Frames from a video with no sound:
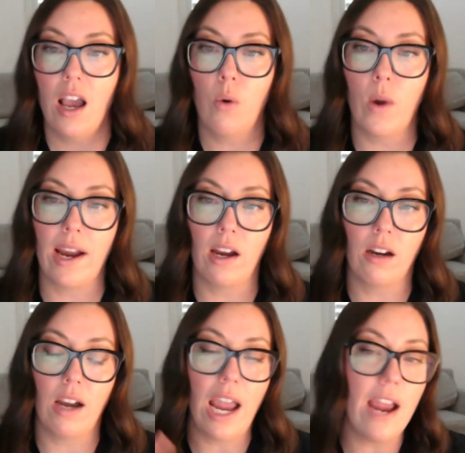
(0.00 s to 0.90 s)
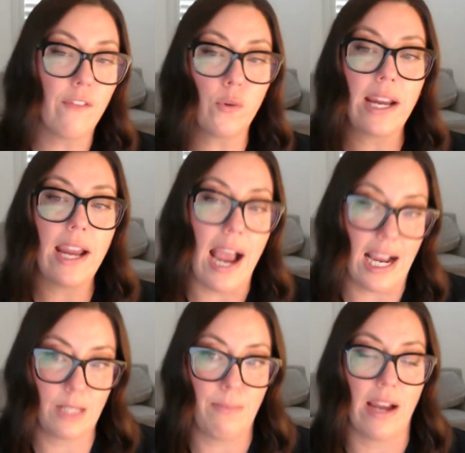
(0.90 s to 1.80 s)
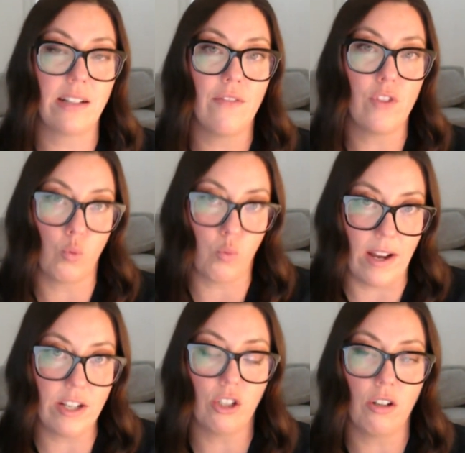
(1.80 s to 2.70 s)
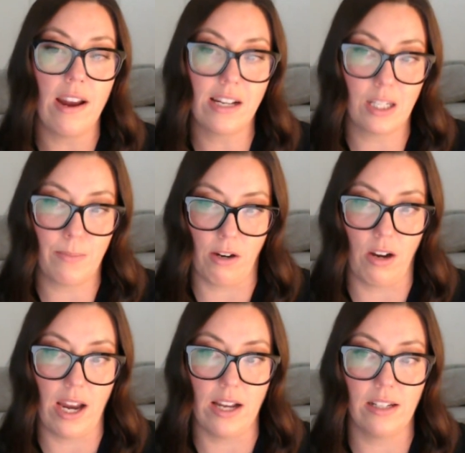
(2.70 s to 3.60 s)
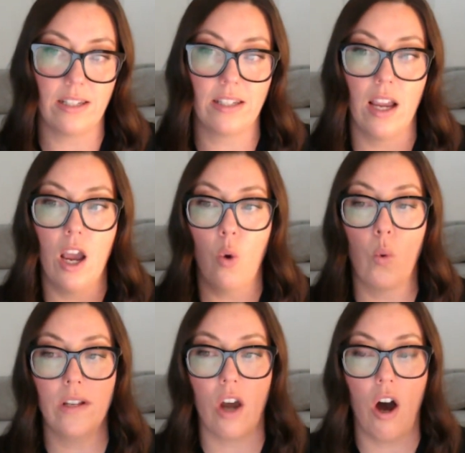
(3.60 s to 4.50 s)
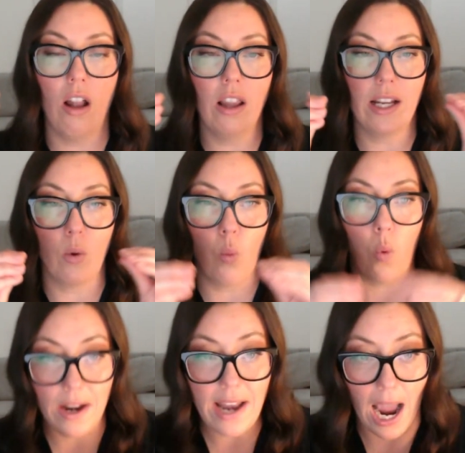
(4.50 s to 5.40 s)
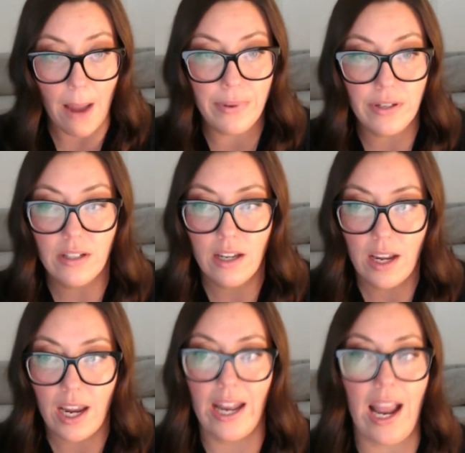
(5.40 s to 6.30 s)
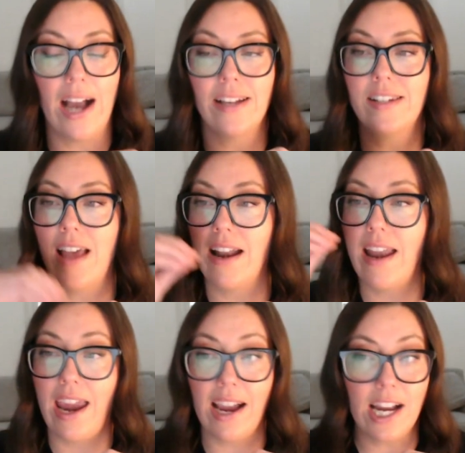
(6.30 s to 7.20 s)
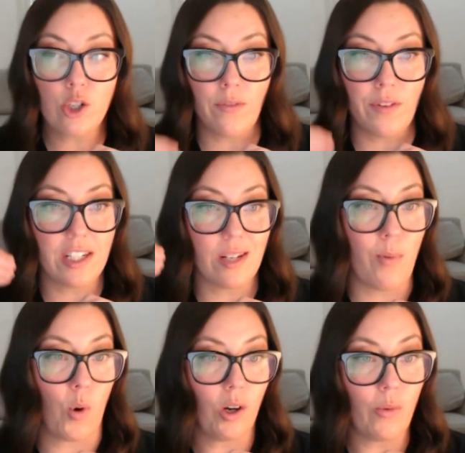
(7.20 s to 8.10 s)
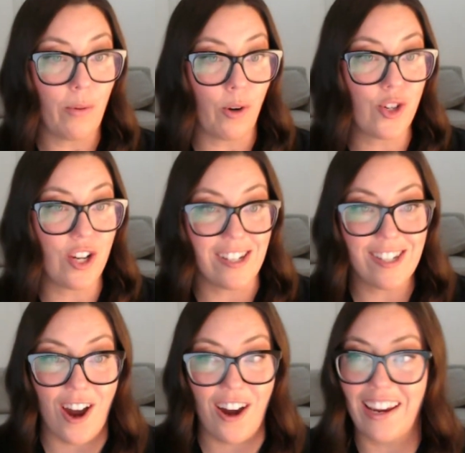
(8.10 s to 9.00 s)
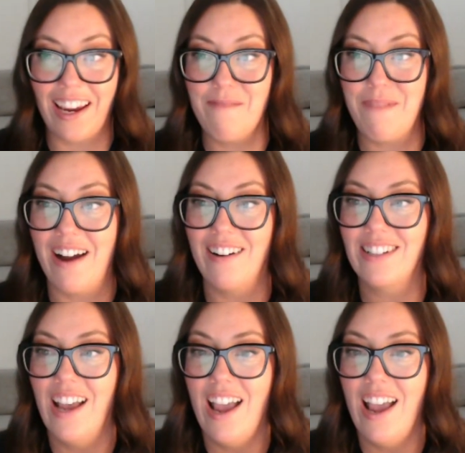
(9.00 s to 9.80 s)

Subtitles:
where every aspect of the renter experience was all in one app. It has that AI driven support we were just talking about